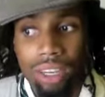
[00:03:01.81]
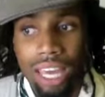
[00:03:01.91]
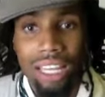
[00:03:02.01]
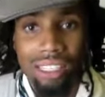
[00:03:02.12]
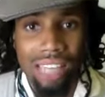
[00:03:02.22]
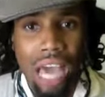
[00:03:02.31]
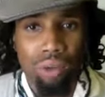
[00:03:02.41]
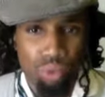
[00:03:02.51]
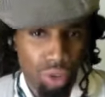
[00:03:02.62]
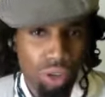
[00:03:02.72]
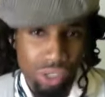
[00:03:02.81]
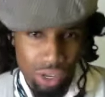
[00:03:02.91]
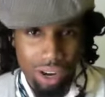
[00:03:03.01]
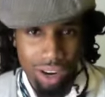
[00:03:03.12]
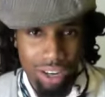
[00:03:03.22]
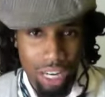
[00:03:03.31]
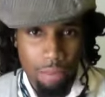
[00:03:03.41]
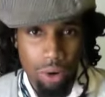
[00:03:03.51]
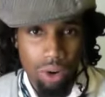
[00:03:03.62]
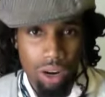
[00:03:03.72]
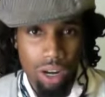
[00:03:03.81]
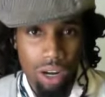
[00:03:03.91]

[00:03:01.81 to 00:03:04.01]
that is not real to her anymore,